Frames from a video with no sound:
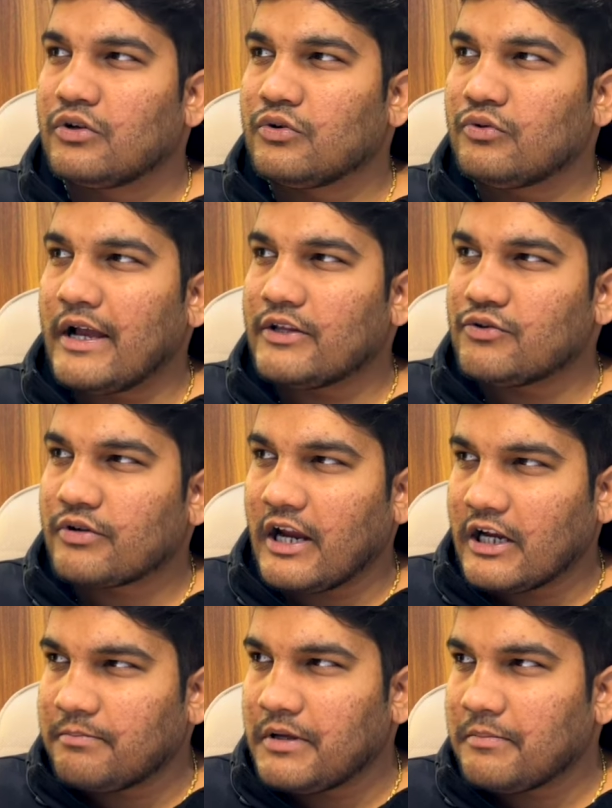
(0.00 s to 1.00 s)
to
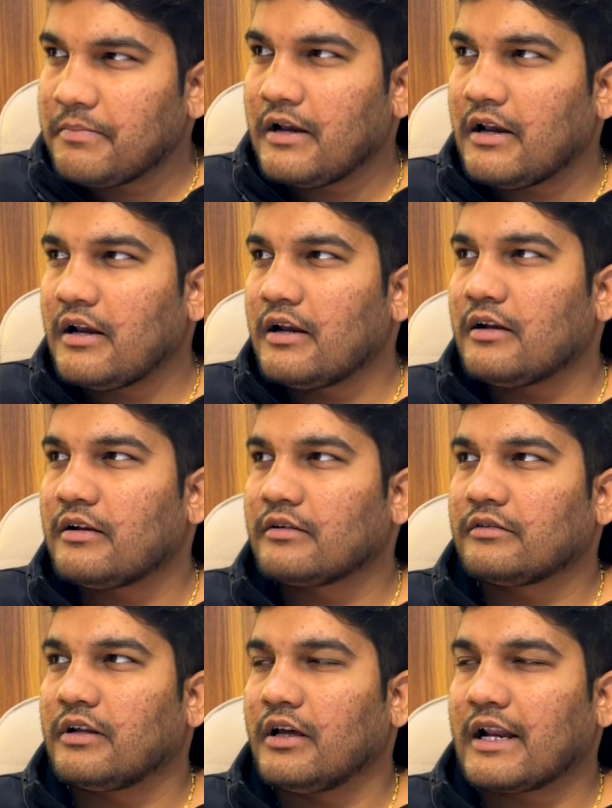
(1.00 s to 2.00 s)
educate people,
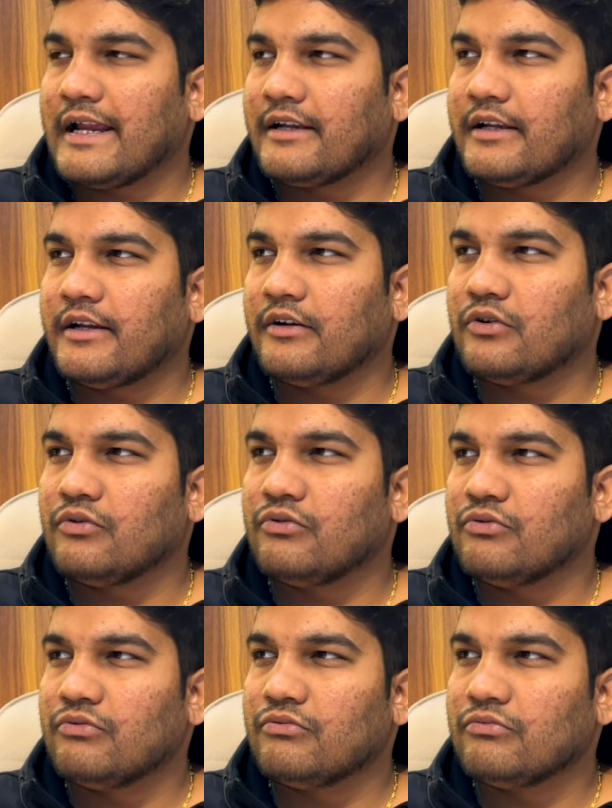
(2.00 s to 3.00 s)
writing to,
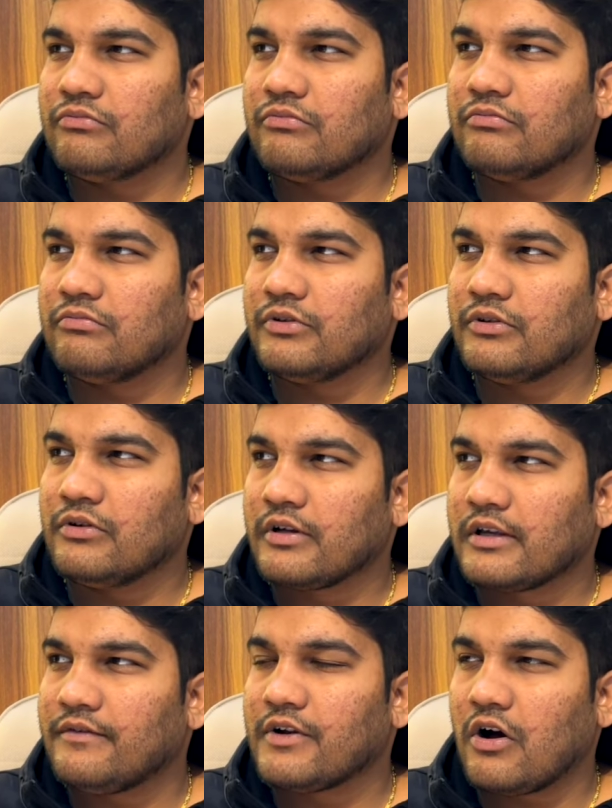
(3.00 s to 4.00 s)
you know,
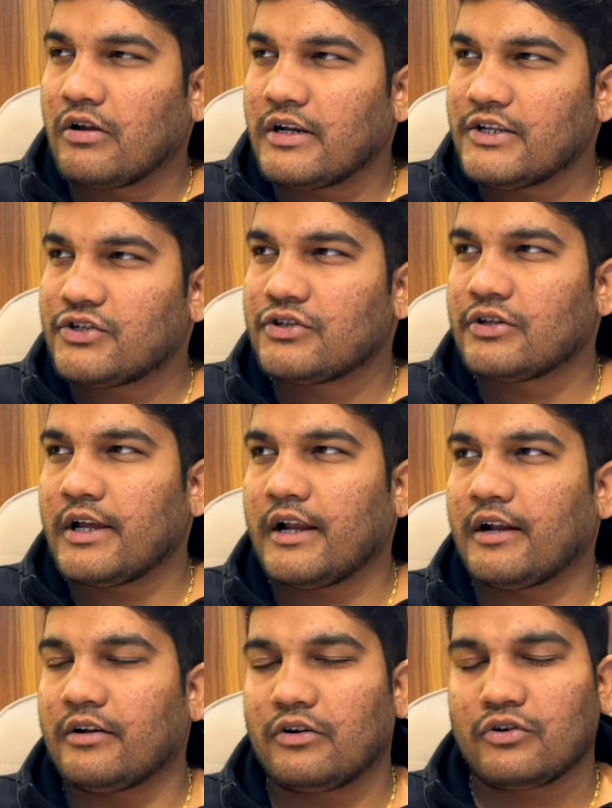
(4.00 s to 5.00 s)
give knowledge
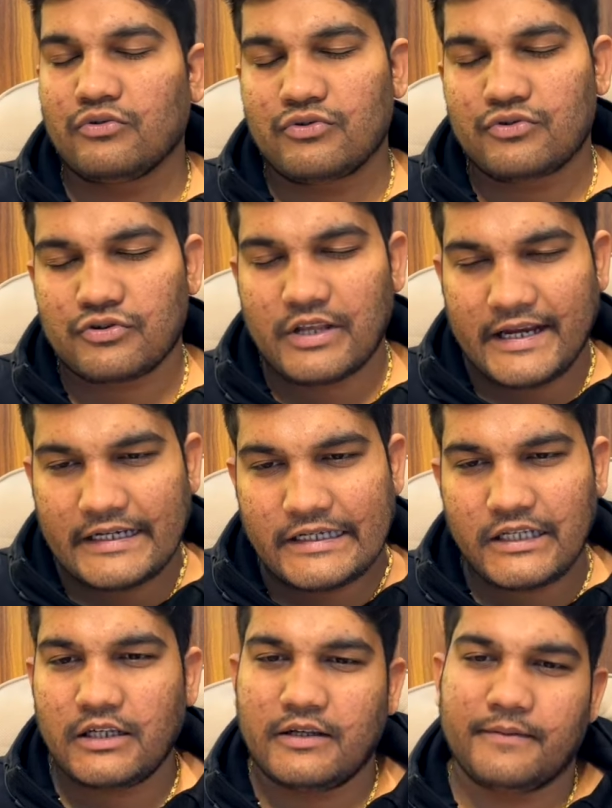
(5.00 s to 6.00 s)
to
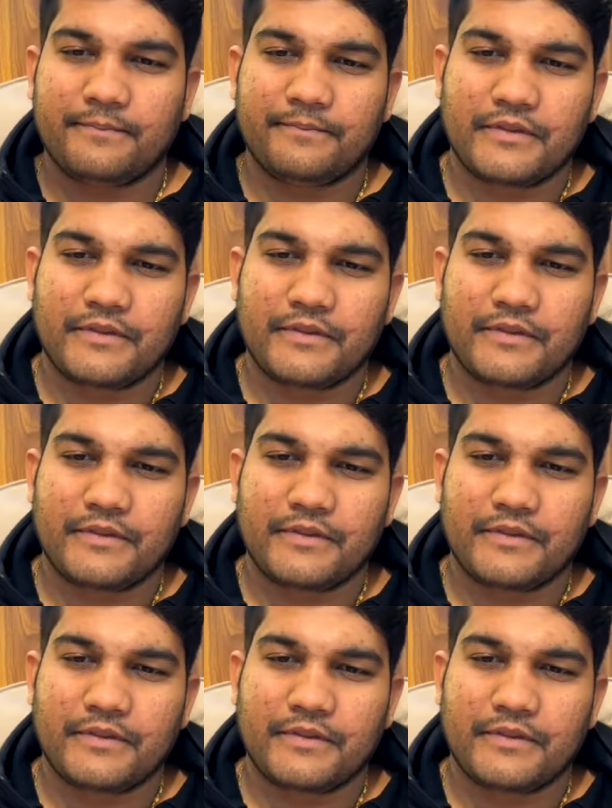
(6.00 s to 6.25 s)
society,